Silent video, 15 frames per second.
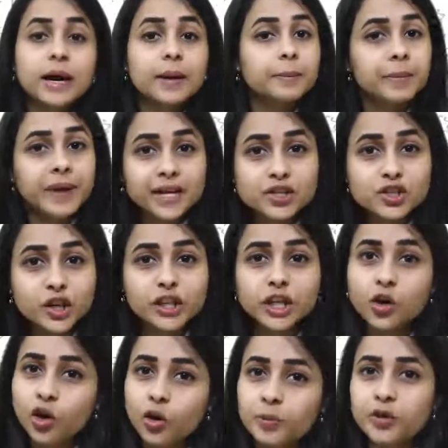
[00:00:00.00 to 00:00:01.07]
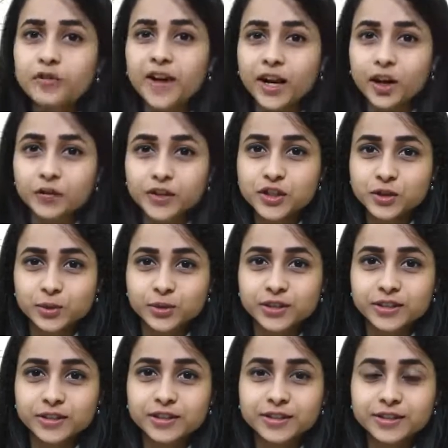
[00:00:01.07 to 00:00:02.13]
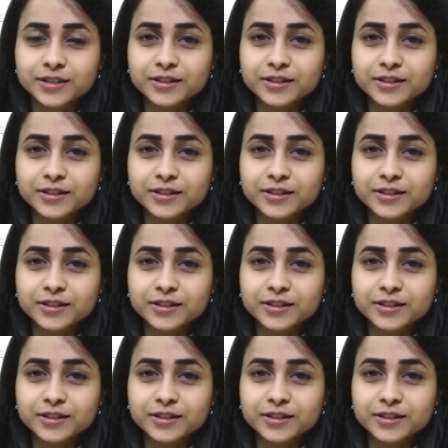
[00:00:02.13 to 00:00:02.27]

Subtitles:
based on the core profile of a student.